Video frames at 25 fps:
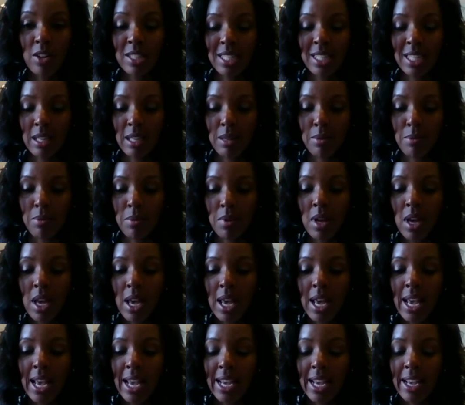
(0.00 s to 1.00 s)
team
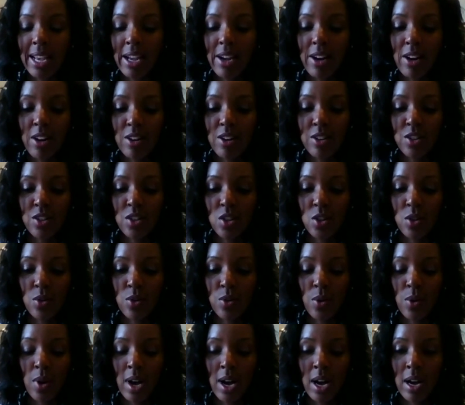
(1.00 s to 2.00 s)
here
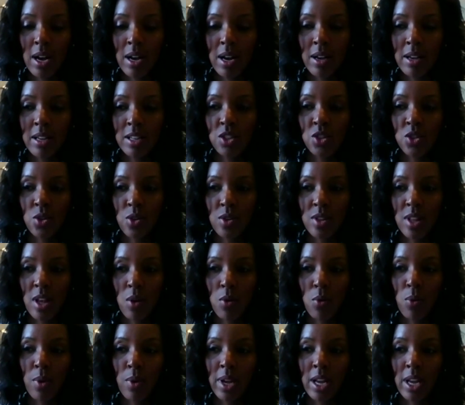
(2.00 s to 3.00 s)
to ensure
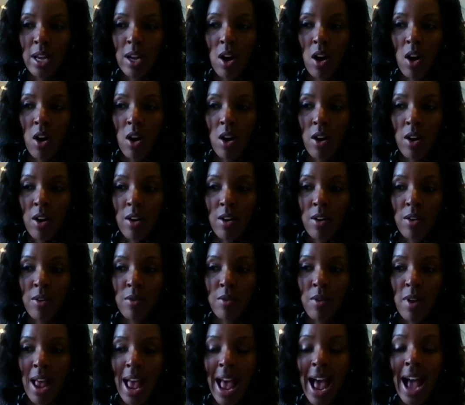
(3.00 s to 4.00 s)
that we
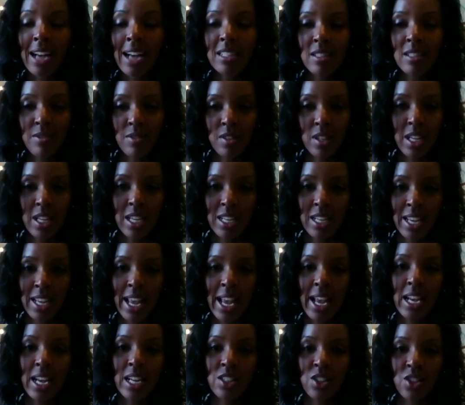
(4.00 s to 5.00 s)
are actively
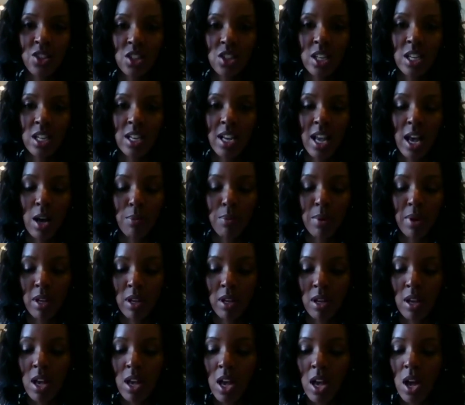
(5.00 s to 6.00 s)
engaged in
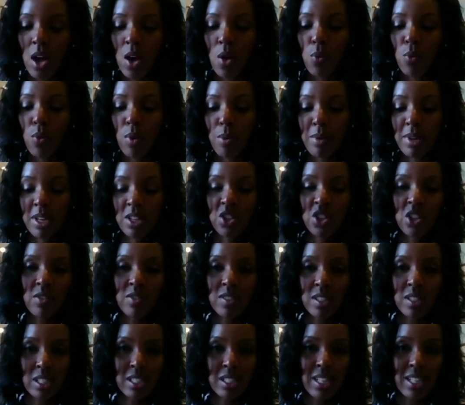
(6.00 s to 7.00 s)
helping women achieve
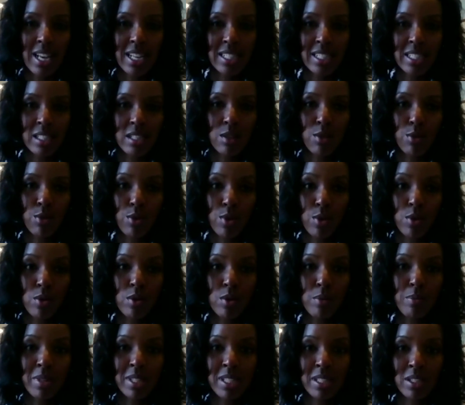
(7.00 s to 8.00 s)
success through
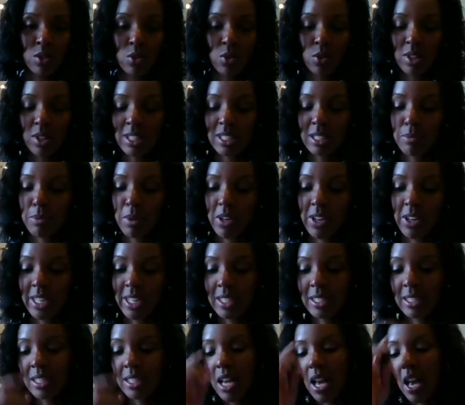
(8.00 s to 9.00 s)
the business school
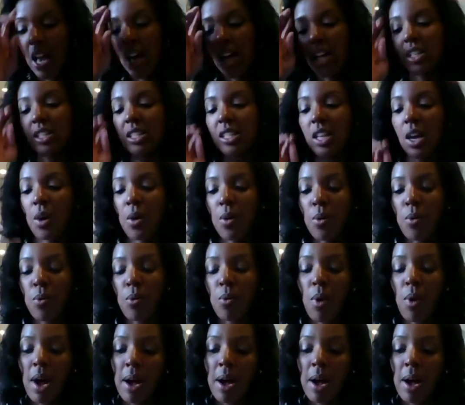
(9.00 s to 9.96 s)
experience. So